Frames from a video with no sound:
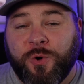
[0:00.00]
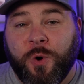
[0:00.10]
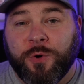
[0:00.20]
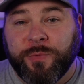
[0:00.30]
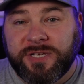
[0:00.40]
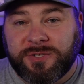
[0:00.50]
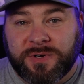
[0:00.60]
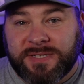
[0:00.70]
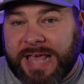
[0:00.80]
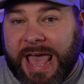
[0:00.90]
core
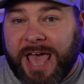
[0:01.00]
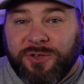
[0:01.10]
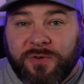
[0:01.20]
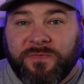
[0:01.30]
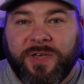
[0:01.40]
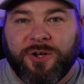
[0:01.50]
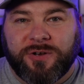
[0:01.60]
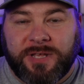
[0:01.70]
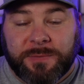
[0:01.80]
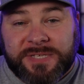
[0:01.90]
resource at your
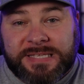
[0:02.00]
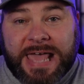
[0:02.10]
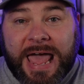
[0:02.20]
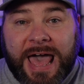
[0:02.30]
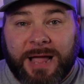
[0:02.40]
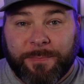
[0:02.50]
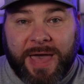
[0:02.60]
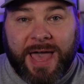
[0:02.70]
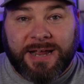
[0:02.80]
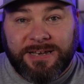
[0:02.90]
fingertips is the Hack
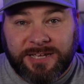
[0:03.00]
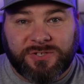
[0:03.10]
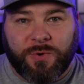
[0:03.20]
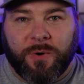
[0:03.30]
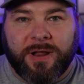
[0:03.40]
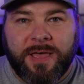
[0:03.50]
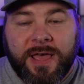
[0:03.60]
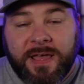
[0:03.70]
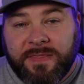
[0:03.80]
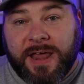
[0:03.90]
Pack Discord.
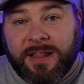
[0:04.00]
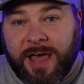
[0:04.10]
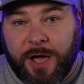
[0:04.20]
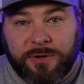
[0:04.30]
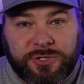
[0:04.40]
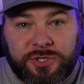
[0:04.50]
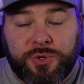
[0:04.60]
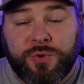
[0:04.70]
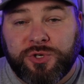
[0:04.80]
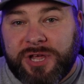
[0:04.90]
That allows you
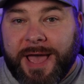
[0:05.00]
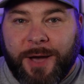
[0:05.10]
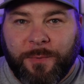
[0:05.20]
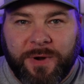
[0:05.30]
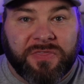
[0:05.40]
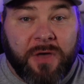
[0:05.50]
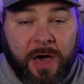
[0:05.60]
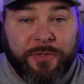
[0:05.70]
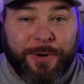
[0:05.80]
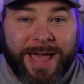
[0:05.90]
to chat with
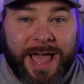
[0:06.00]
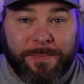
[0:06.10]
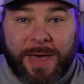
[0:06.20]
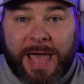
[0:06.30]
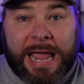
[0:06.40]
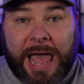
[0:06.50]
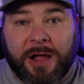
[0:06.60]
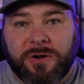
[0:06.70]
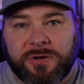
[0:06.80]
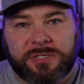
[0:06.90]
other Hack Pack
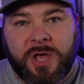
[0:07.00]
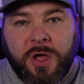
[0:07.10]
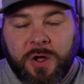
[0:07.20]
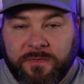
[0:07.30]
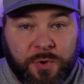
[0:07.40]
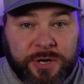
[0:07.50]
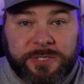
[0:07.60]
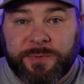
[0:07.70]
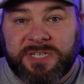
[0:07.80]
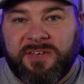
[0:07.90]
hackers for a
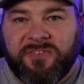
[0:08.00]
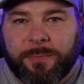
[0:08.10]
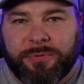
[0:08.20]
specific